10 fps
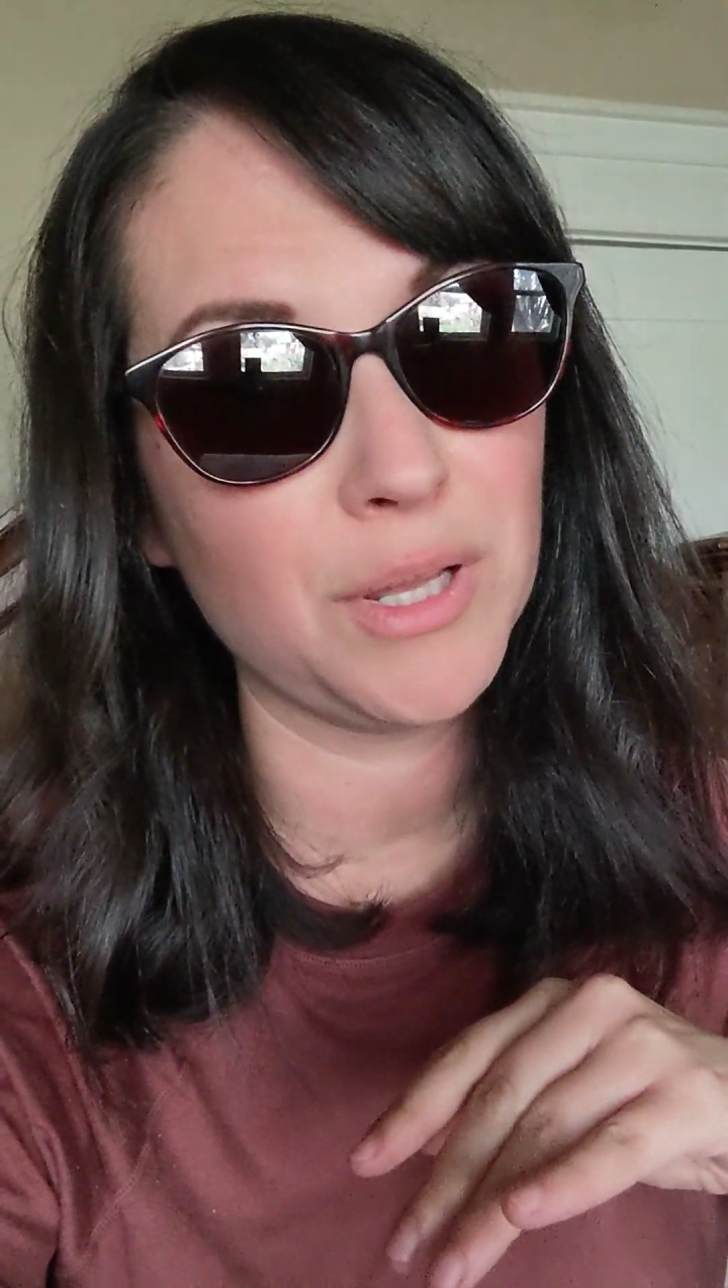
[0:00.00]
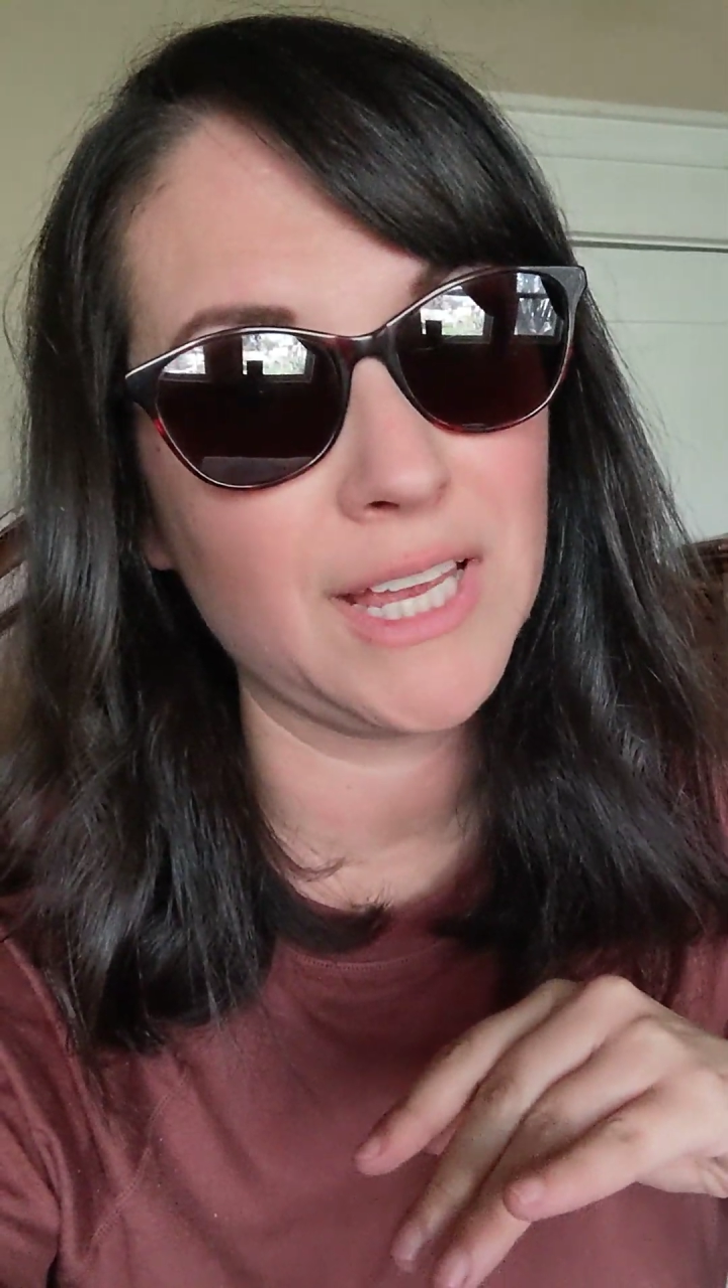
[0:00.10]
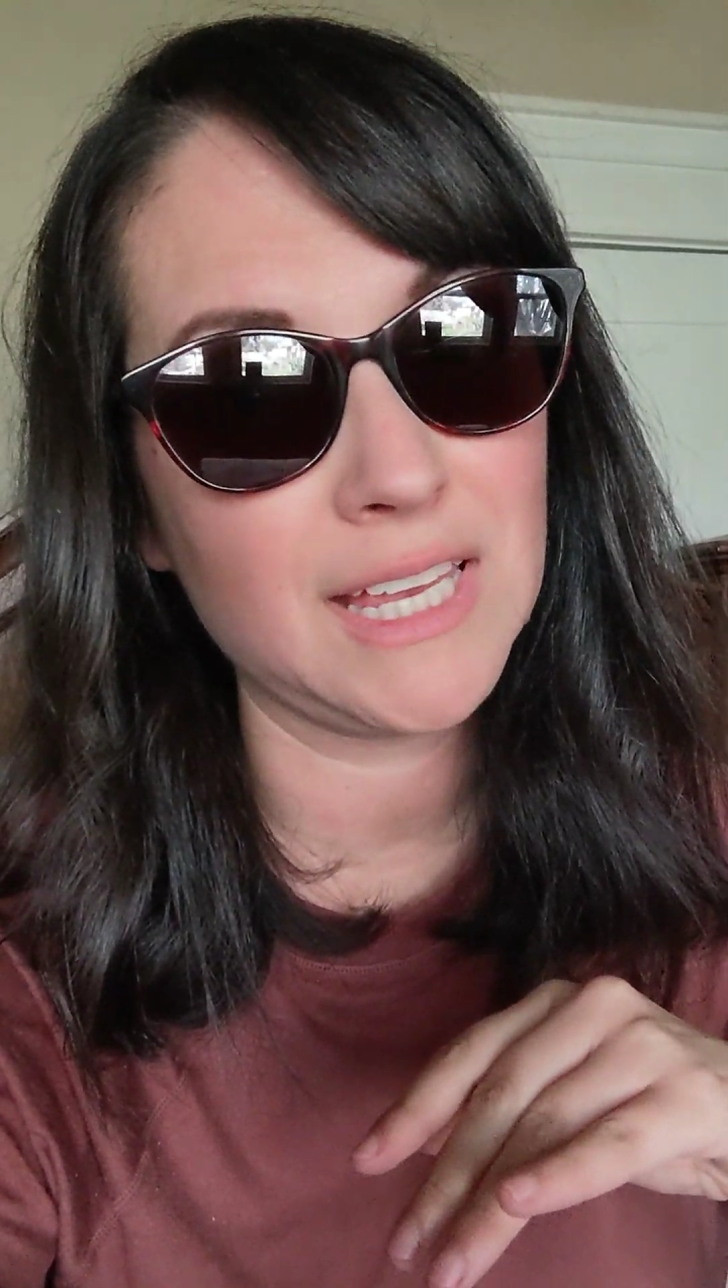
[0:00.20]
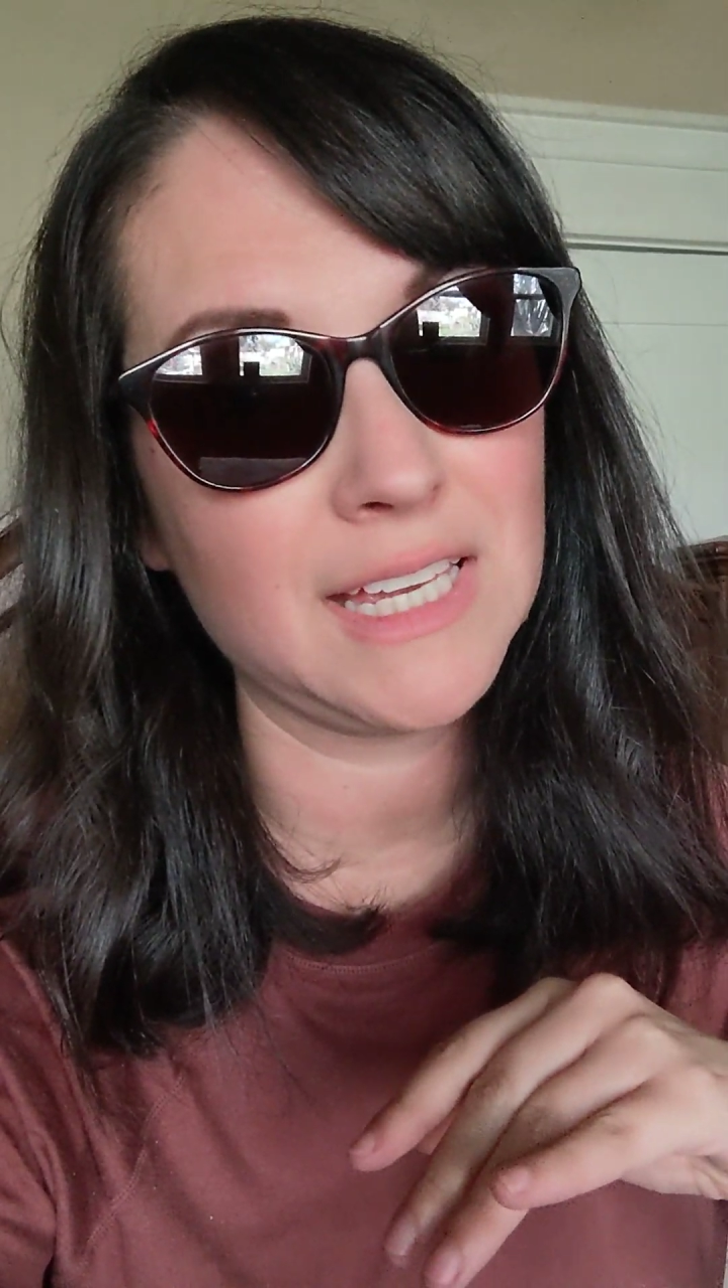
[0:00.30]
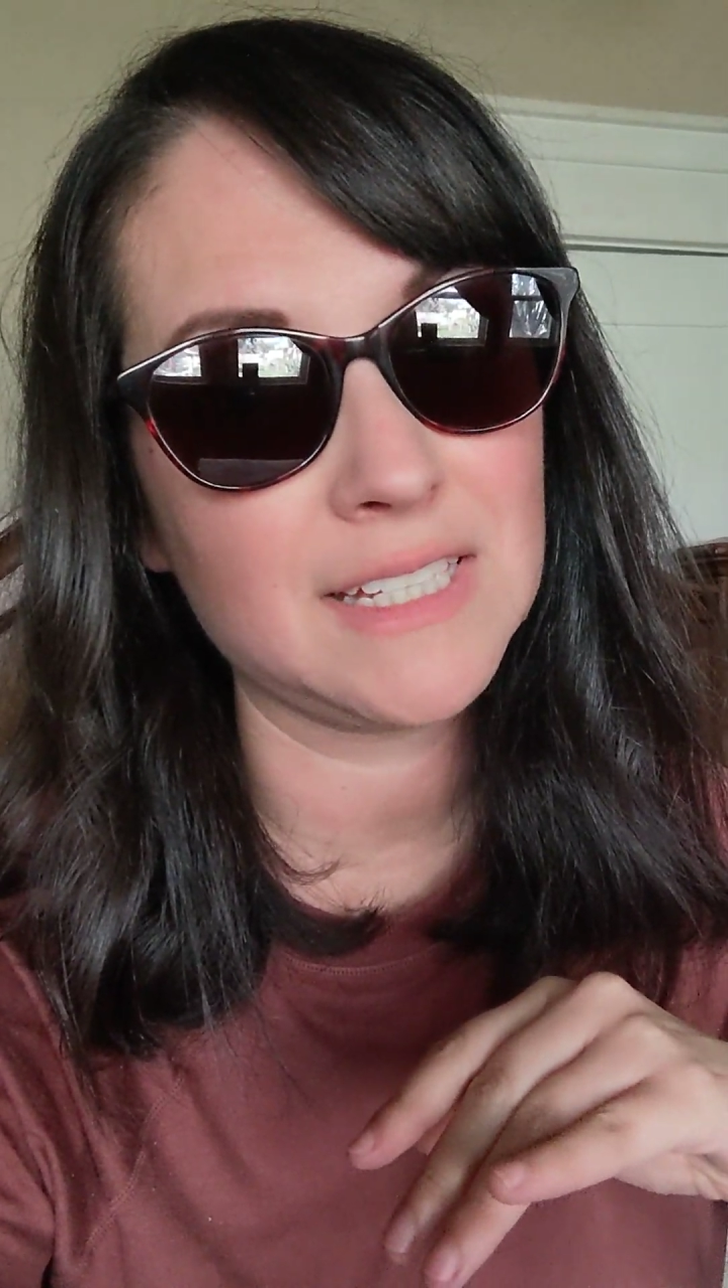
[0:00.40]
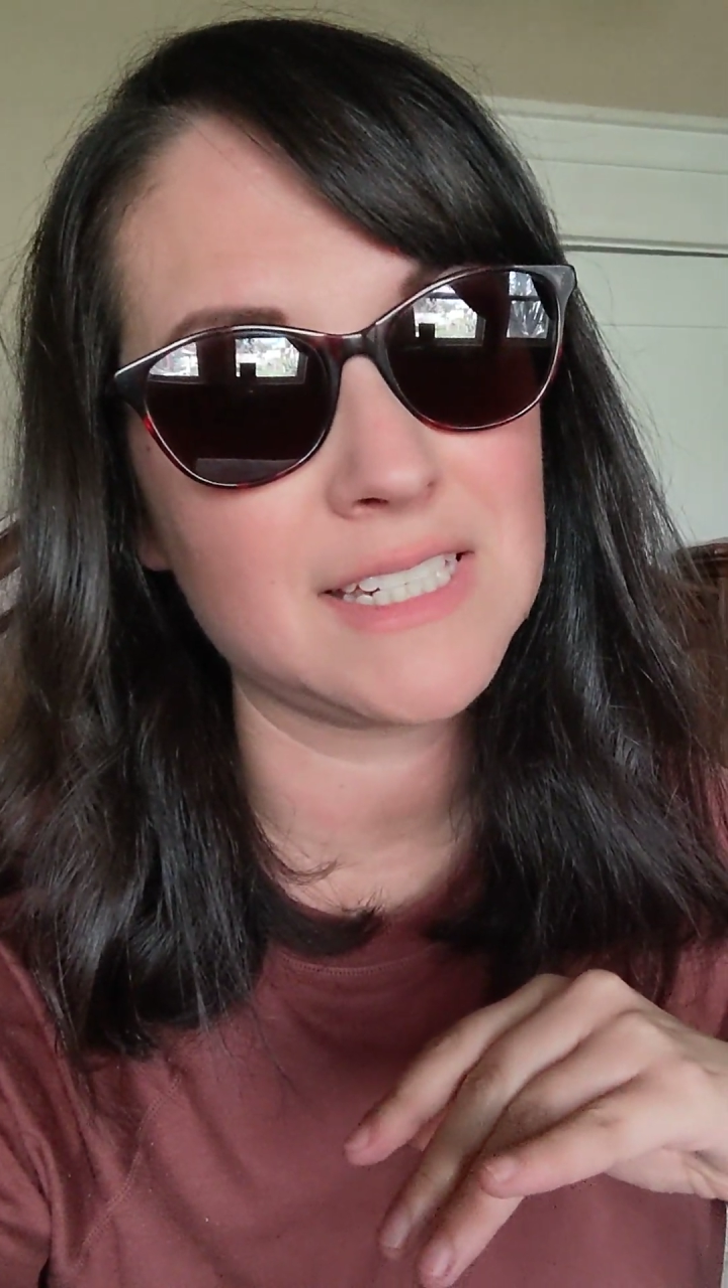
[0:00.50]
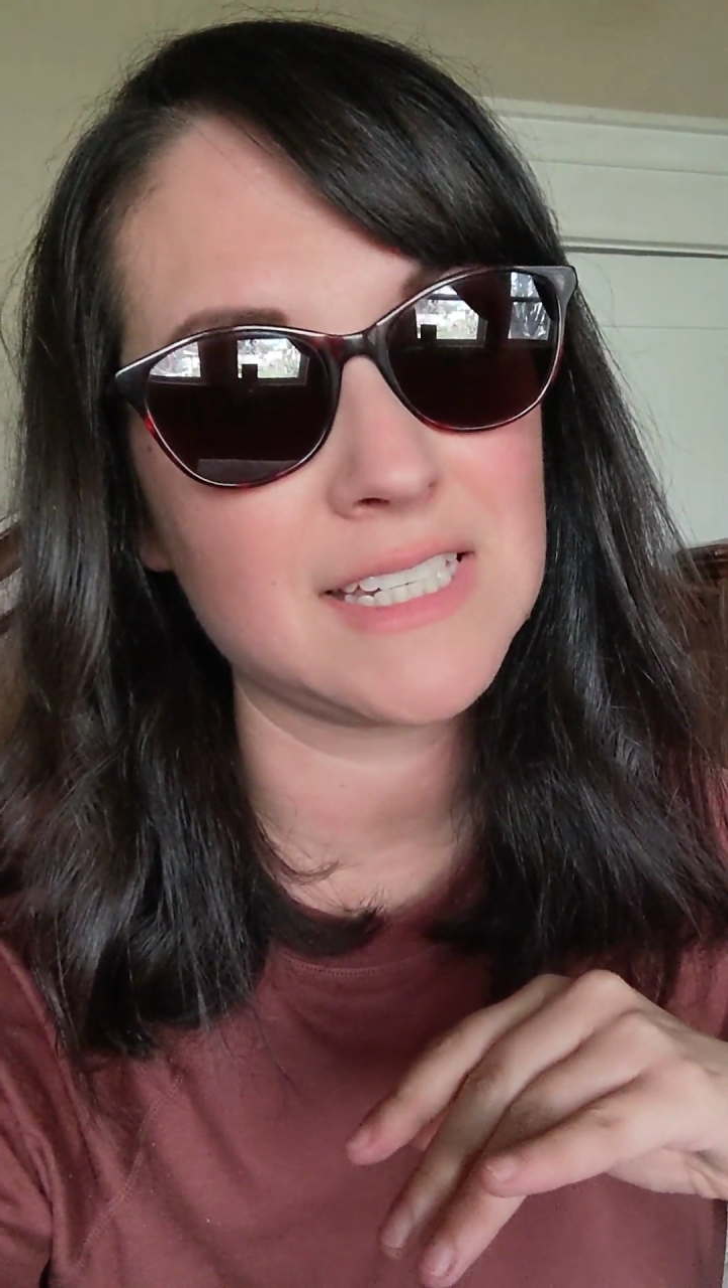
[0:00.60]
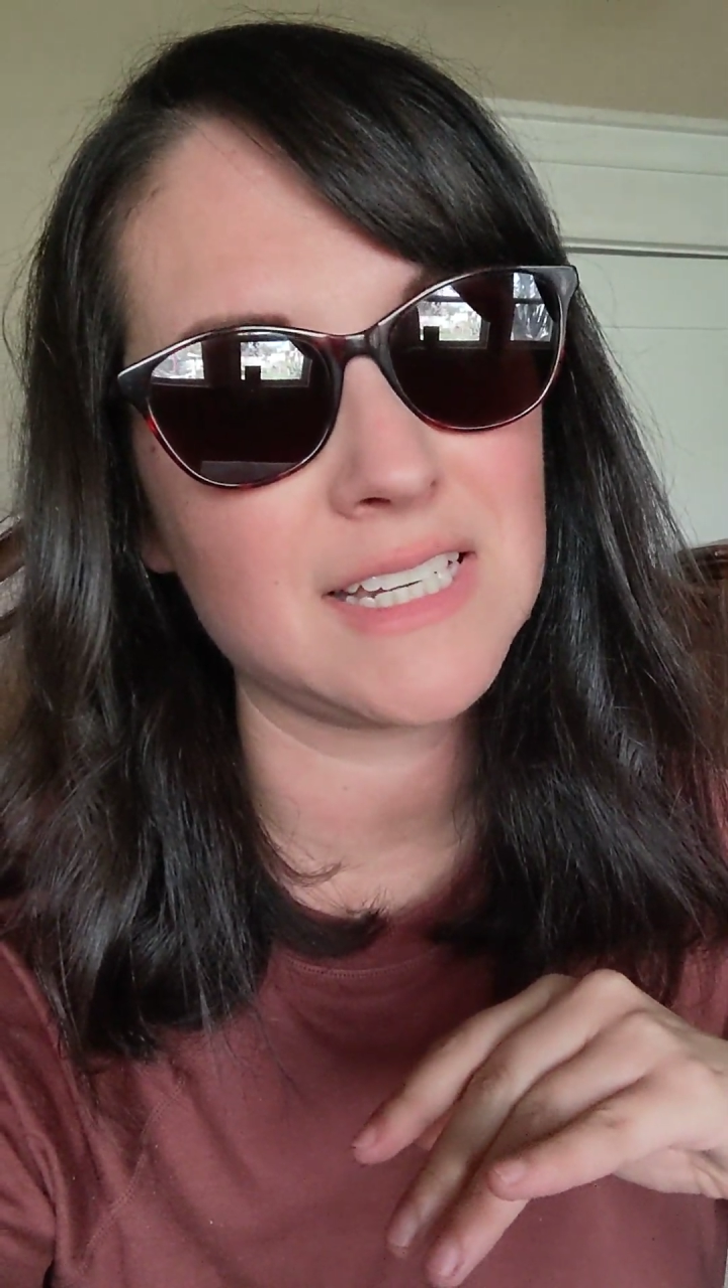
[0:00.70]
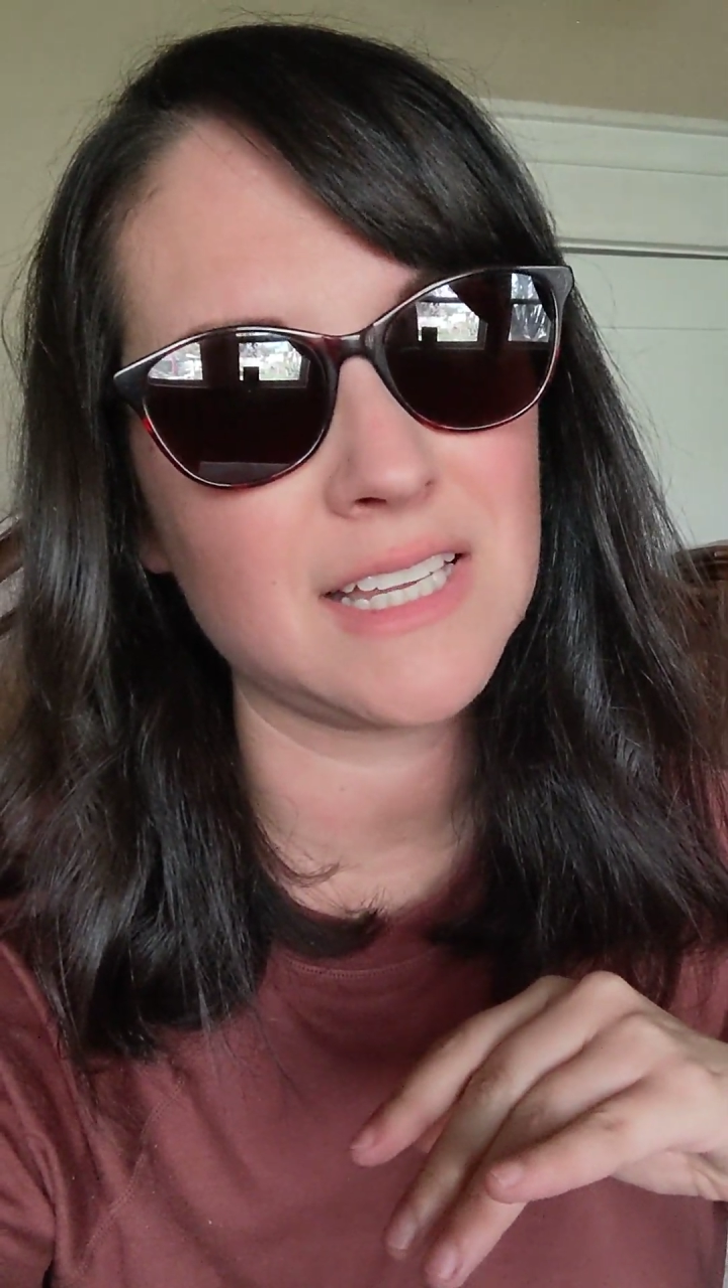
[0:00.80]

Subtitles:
blanket.